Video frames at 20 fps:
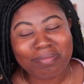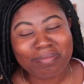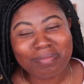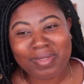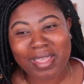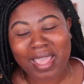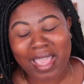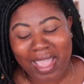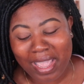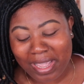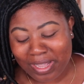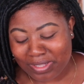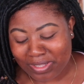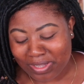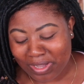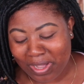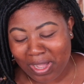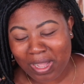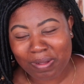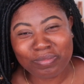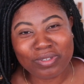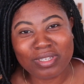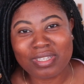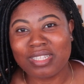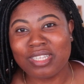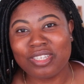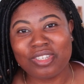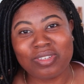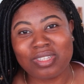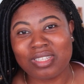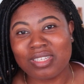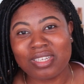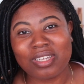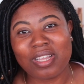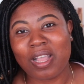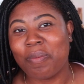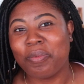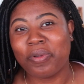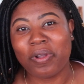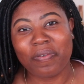Okay, so I'm just literally
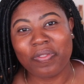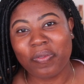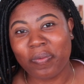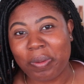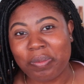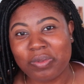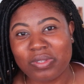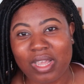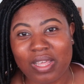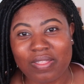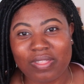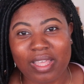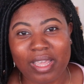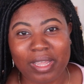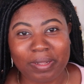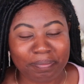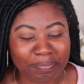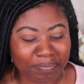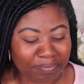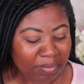coming off the website there.